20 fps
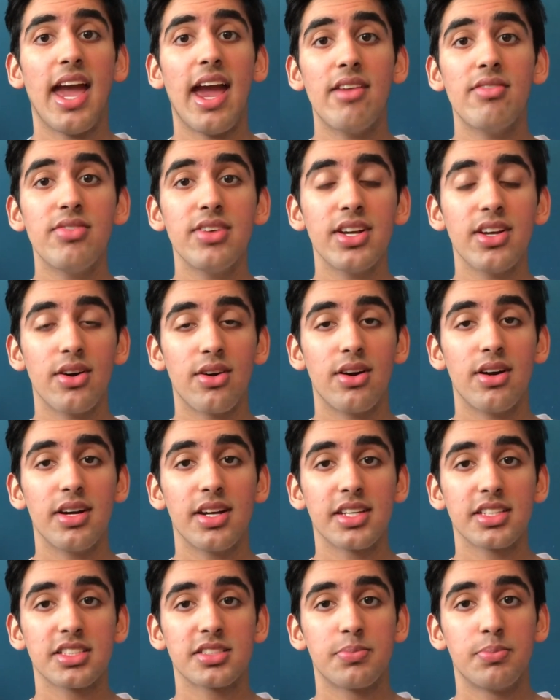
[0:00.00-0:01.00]
every
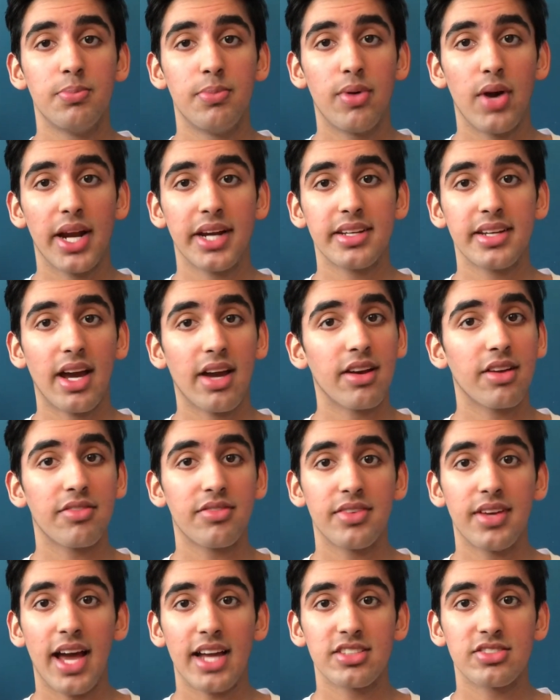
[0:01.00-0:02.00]
earnings breakdown
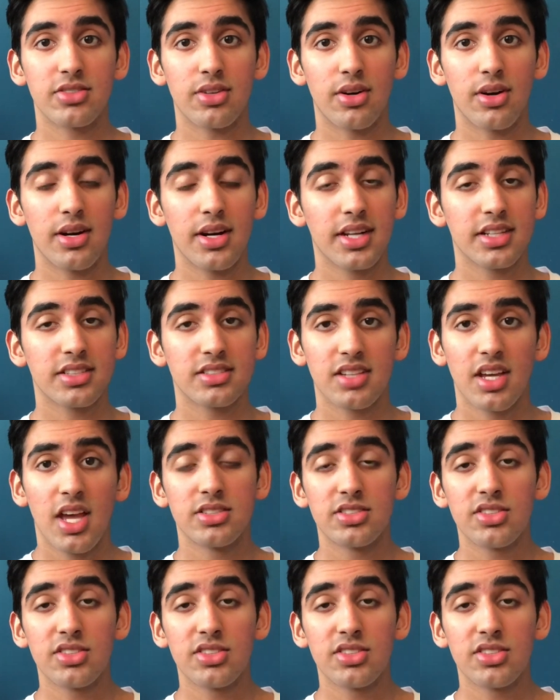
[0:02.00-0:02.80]
of NAT's earnings,